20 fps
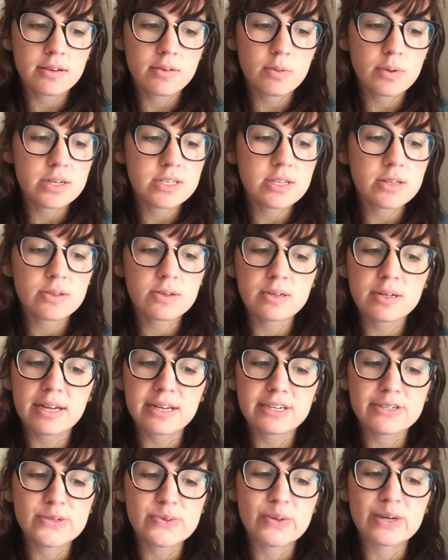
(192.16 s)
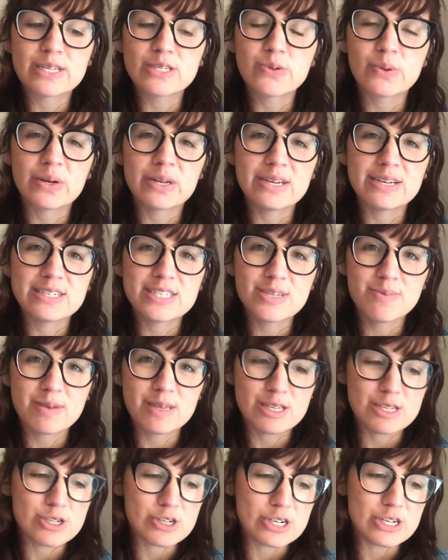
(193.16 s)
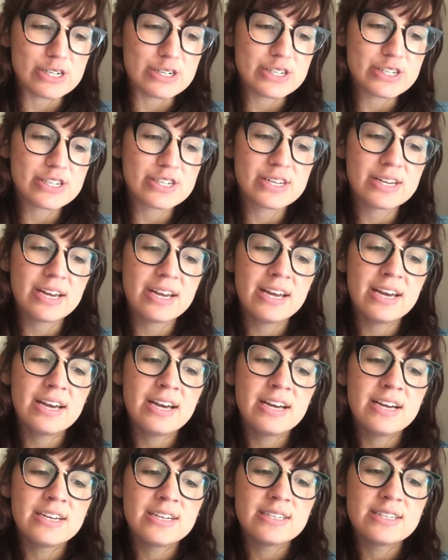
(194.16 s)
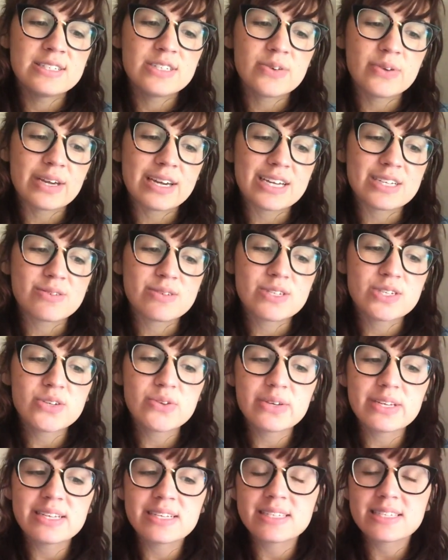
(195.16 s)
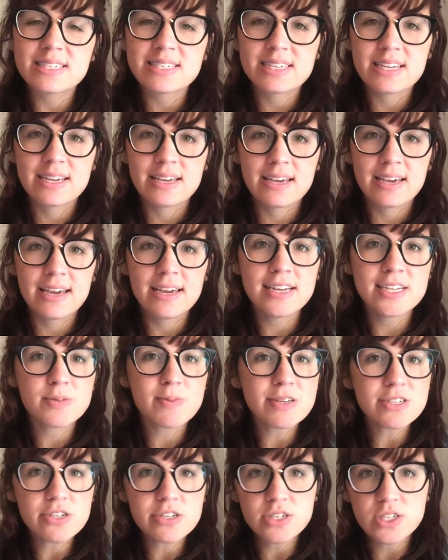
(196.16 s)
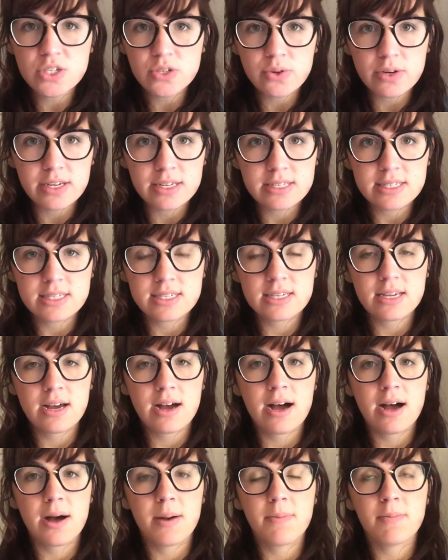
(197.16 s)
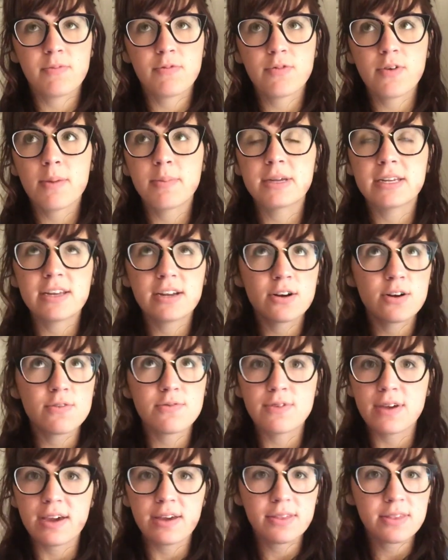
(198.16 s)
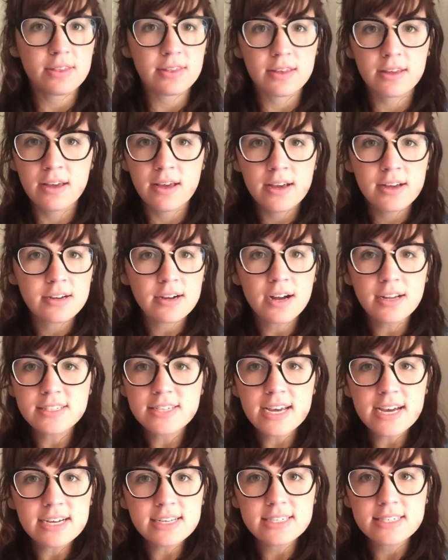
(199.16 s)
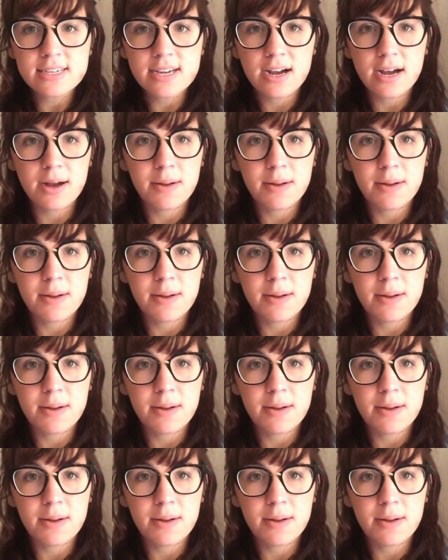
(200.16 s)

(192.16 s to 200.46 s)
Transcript: What does it look like in 2020 to be the church, to engage with students, and especially students from an interfaith context.